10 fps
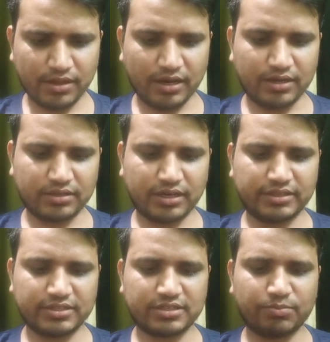I
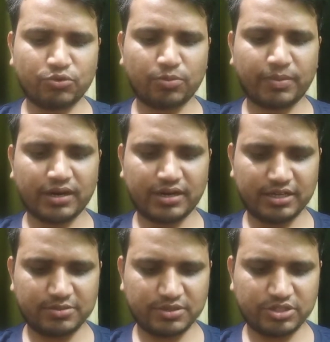think some more part
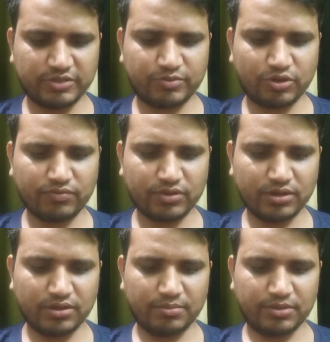has been chipped off
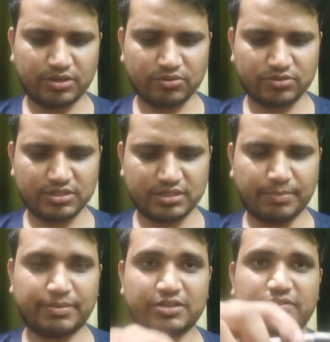because this
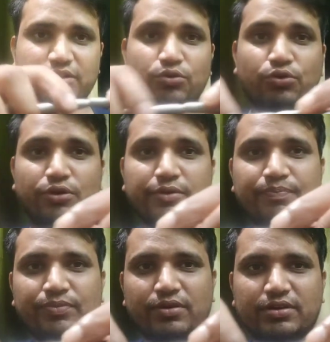sample is very old.
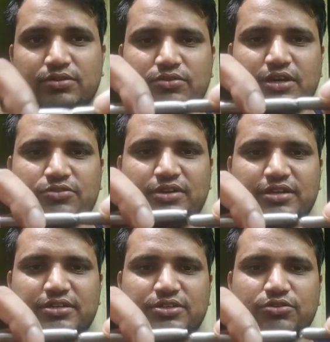Okay, so that's why
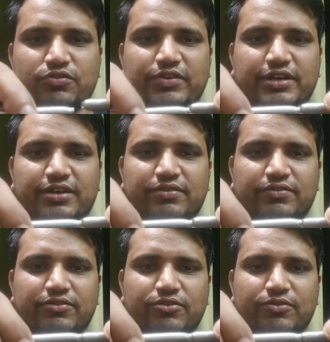it is not fitting
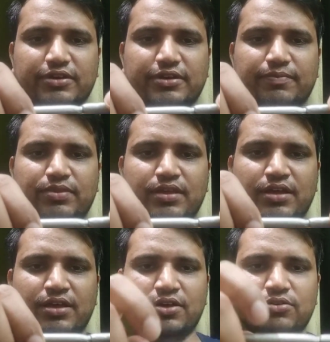over here.
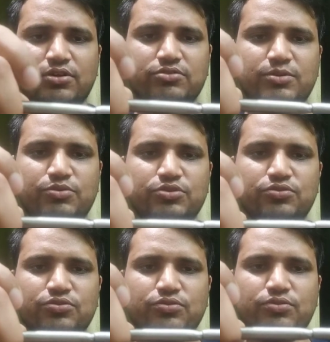So now suppose
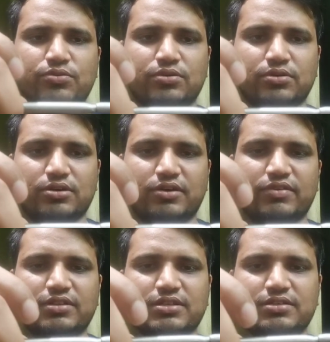you have
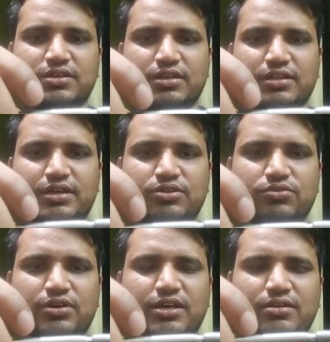done this, then you
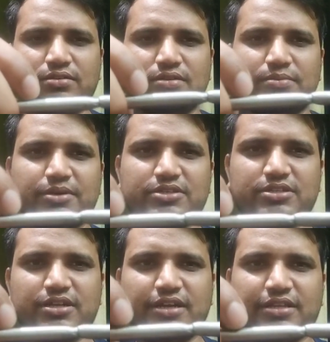again measure
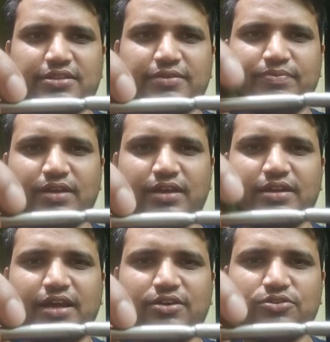the length, and
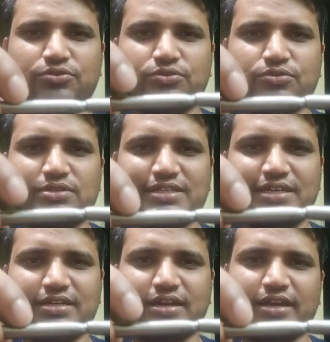that you say
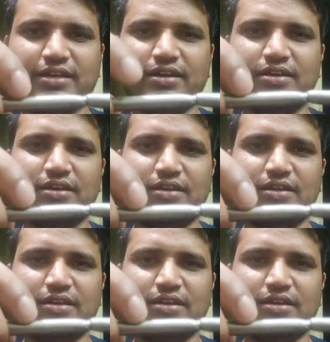it like a,